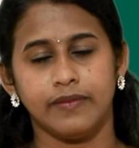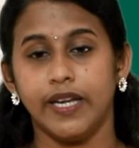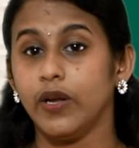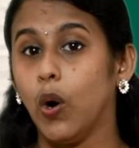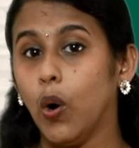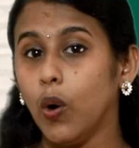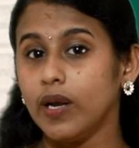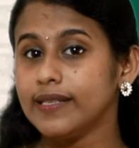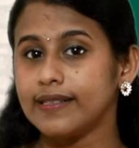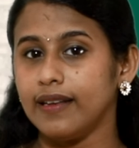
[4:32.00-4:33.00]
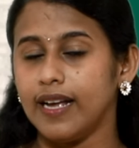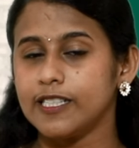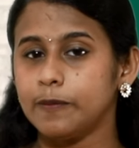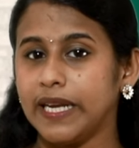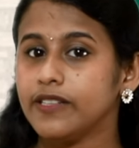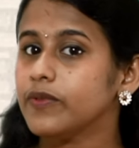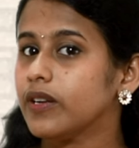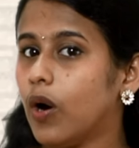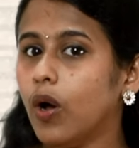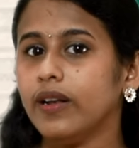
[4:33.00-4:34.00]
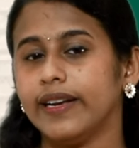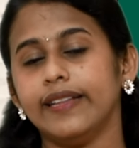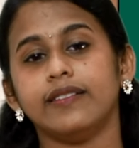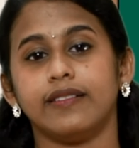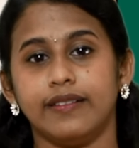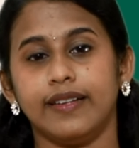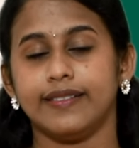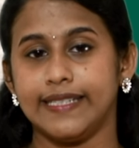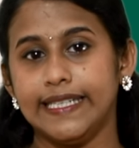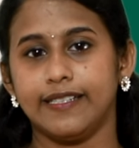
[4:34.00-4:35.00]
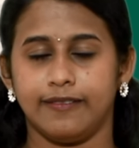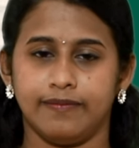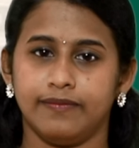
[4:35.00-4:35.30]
And all his classmates were already there in their seat.